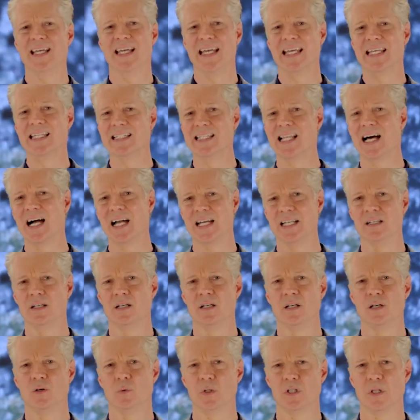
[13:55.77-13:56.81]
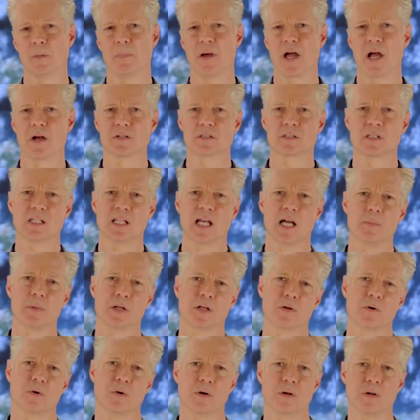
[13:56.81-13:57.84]
in line with the Paris Climate
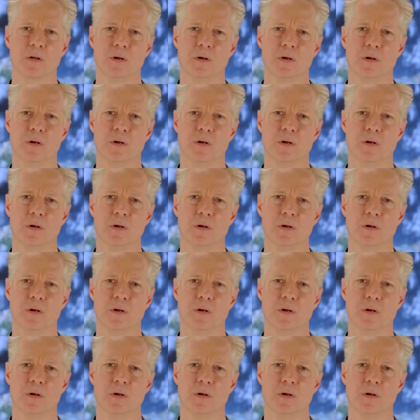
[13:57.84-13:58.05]
Accord.